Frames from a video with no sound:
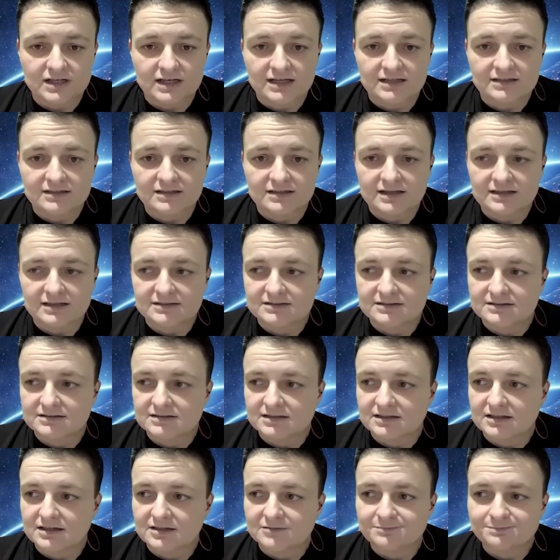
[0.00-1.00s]
And that's
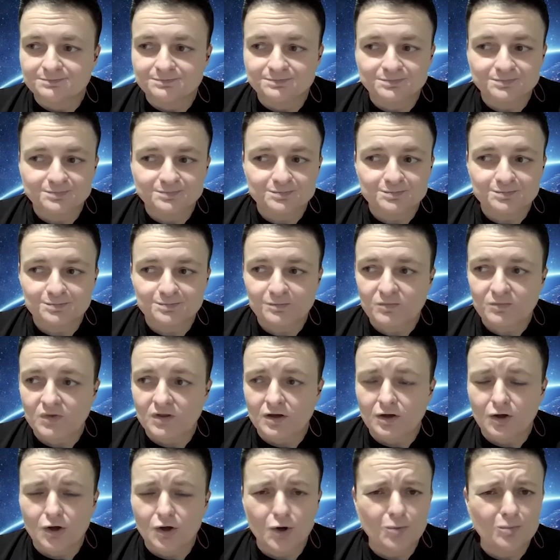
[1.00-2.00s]
a
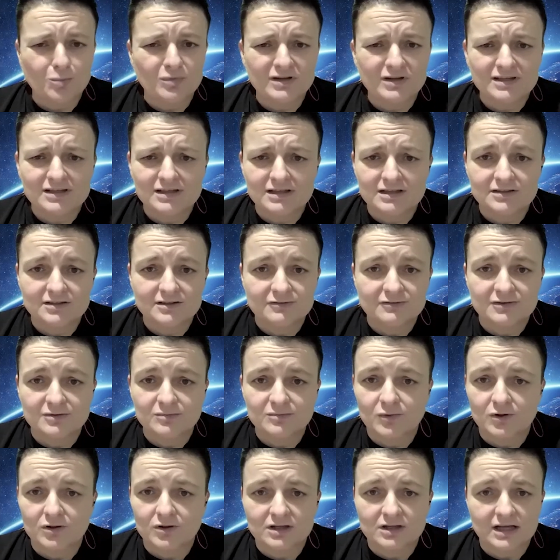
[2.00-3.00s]
completely
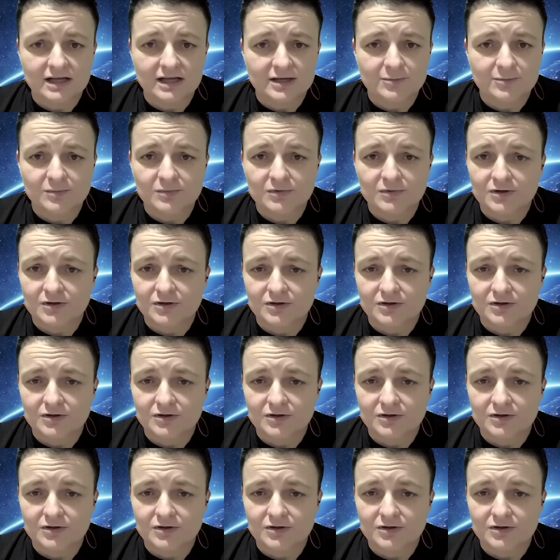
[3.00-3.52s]
different ball game.